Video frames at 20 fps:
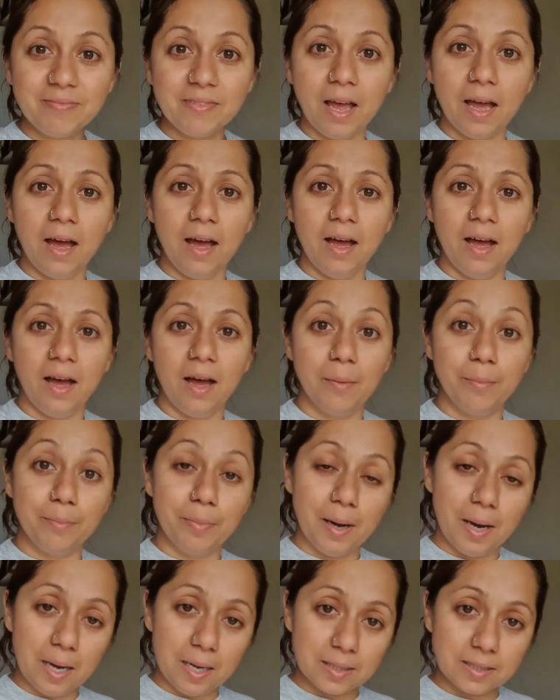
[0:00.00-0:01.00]

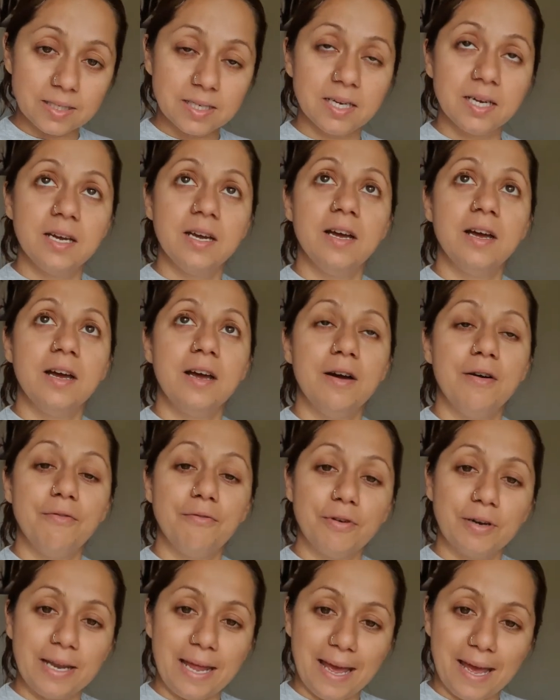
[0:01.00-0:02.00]
But for
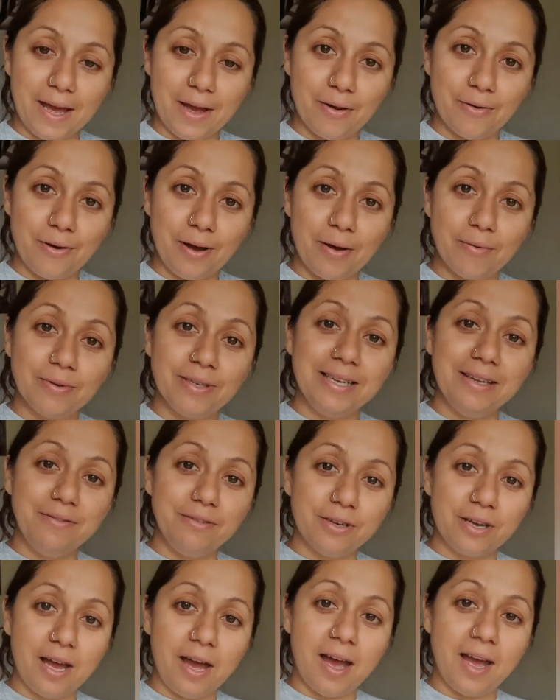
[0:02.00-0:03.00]
now, I will leave
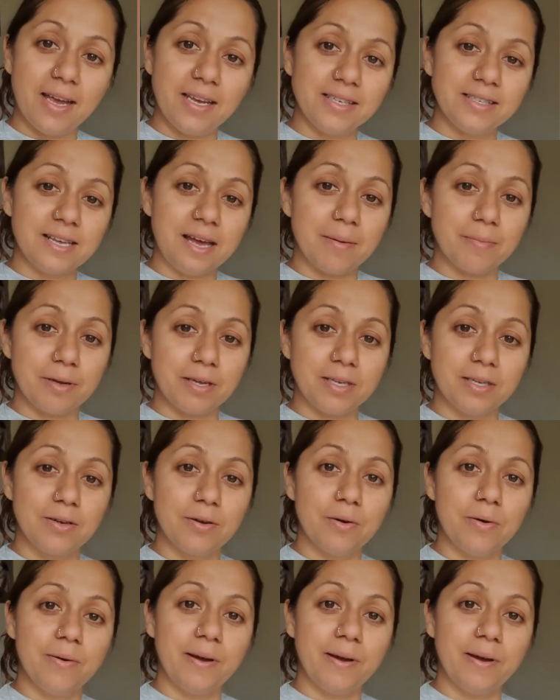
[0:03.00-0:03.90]
you guys. I'm gonna go